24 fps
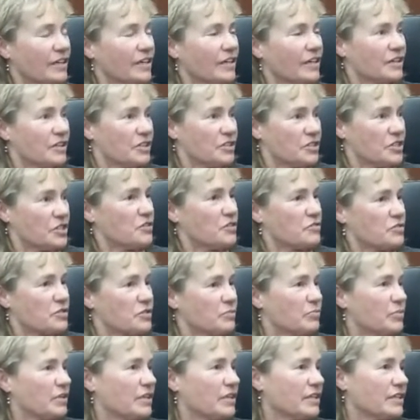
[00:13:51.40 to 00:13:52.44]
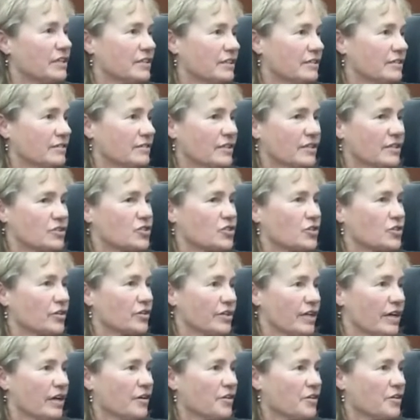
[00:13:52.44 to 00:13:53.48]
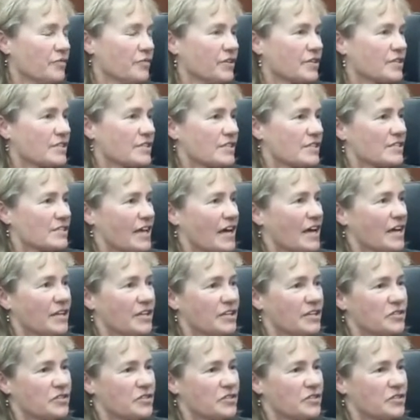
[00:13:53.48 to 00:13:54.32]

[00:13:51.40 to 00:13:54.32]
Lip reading: continues to be in ensuring the health of our society.